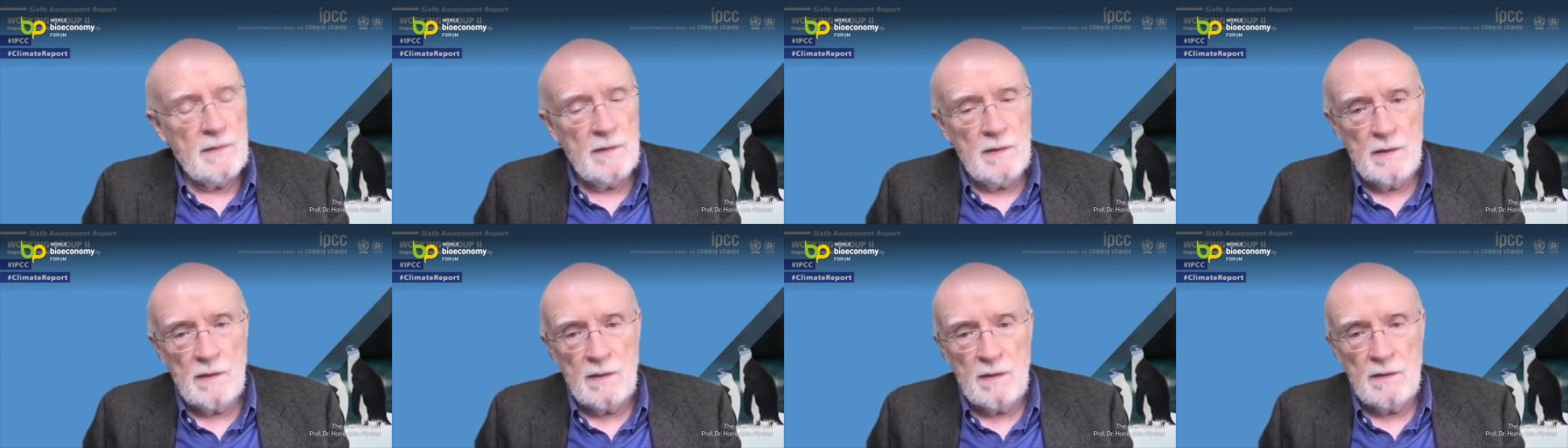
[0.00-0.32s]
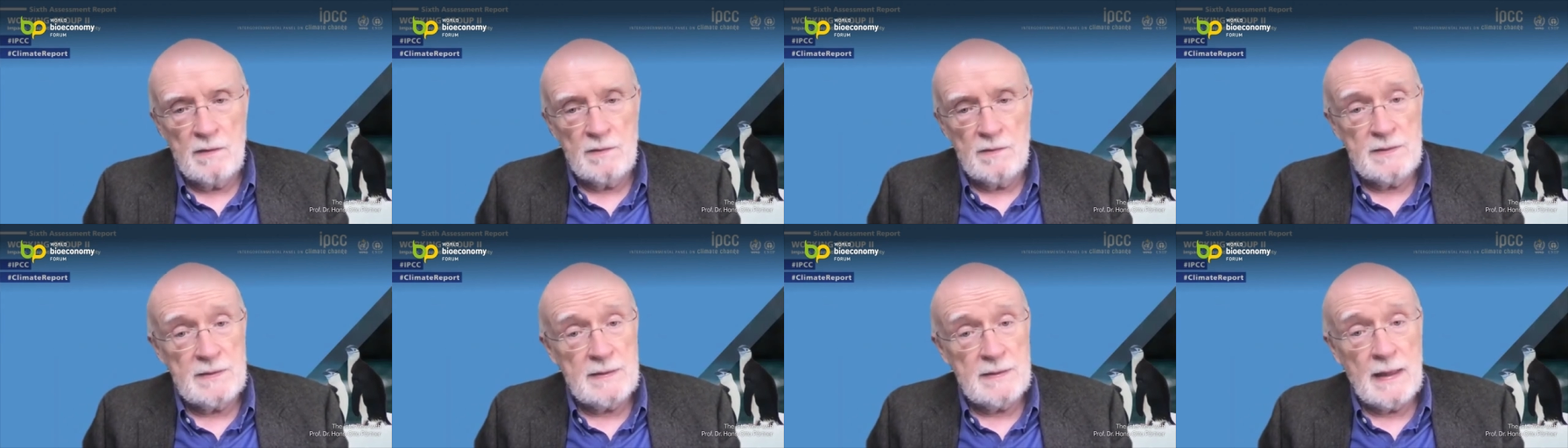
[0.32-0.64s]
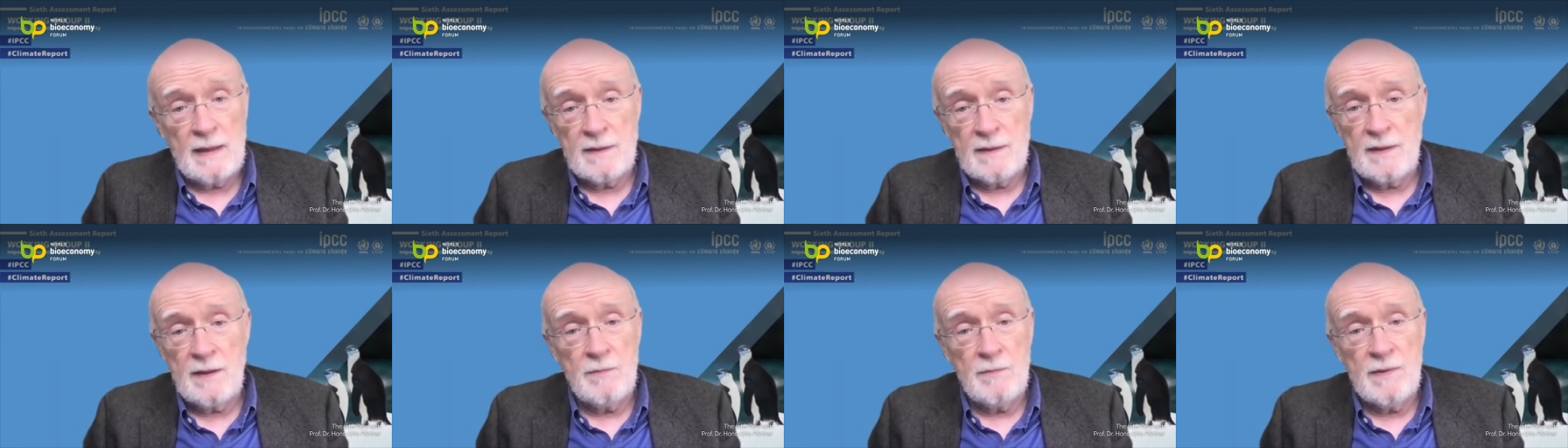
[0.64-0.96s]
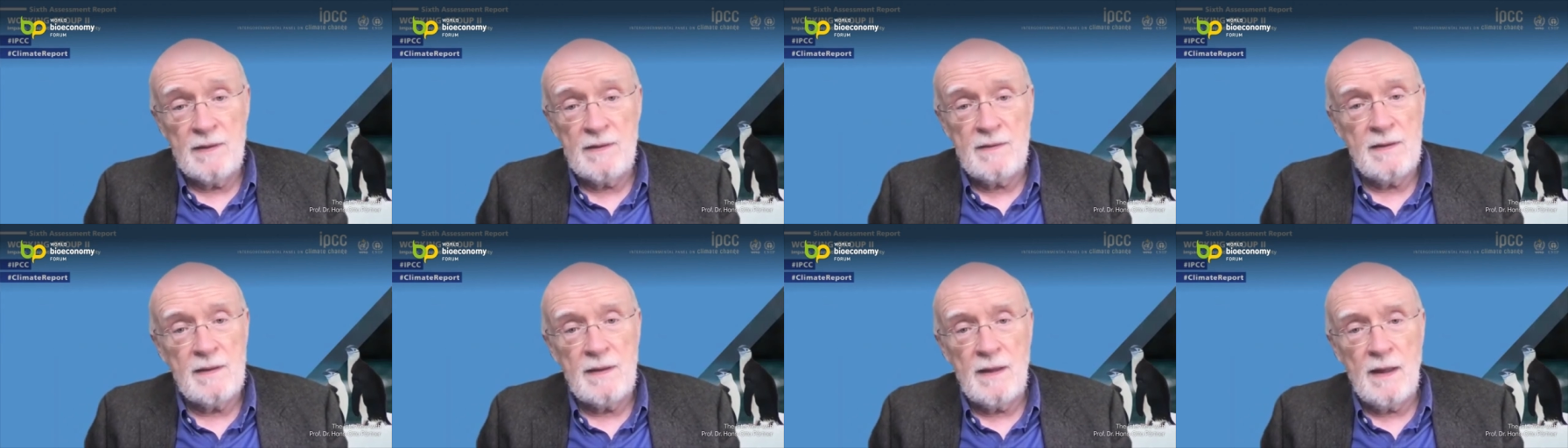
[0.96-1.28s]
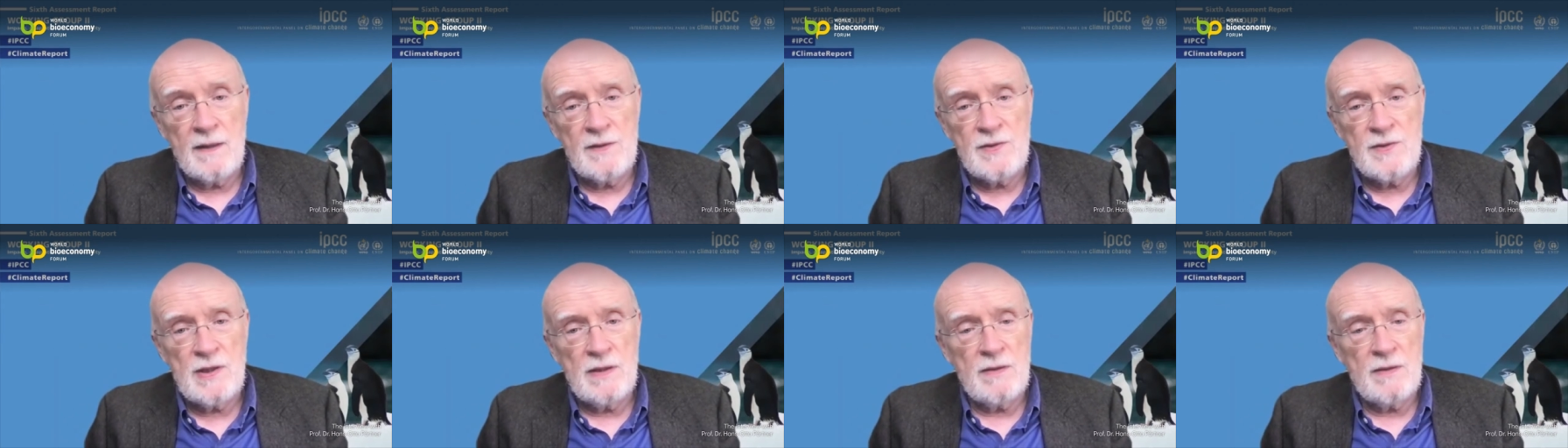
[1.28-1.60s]
uh, starting with the
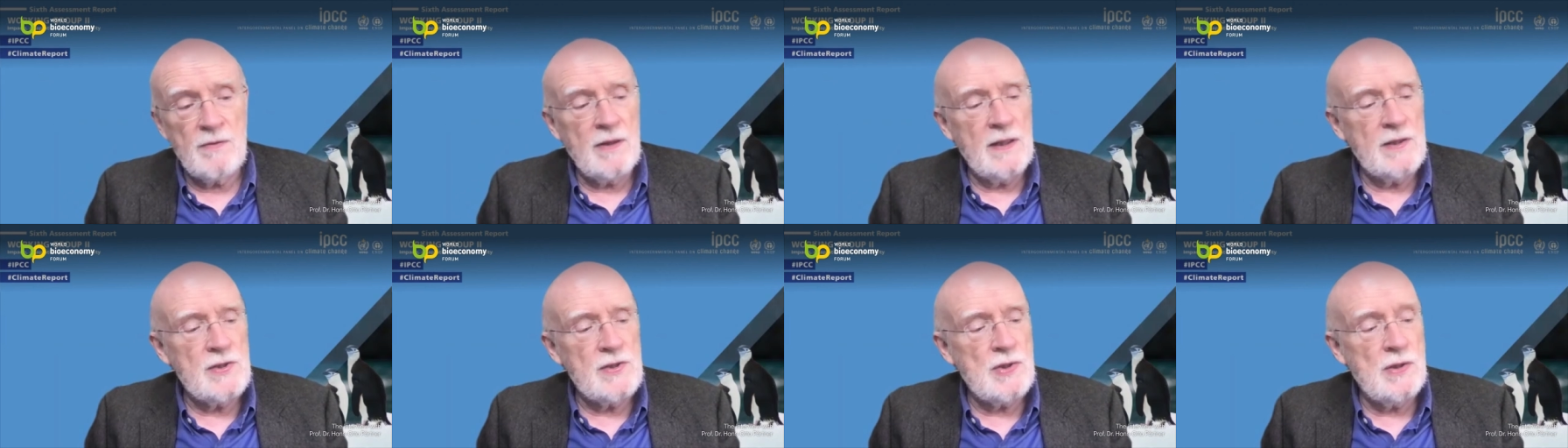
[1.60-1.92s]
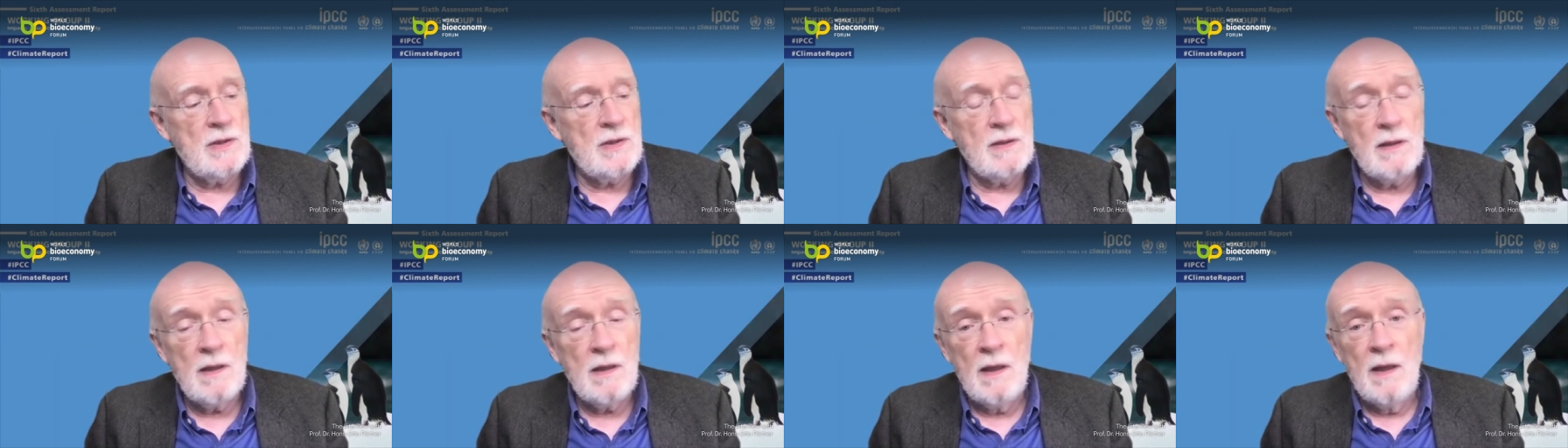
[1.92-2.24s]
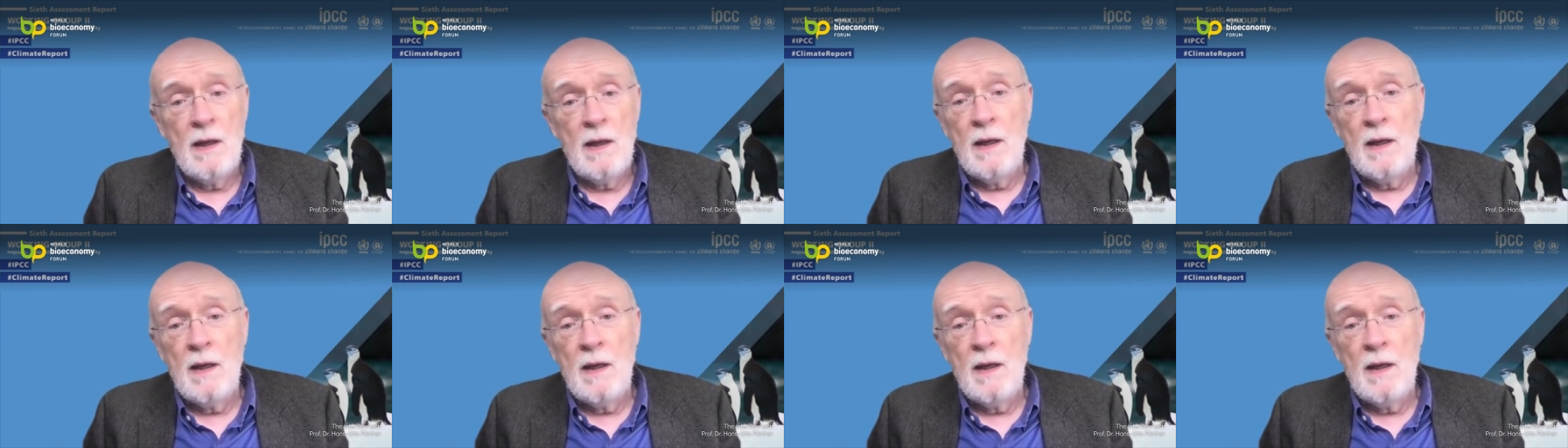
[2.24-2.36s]
young generation,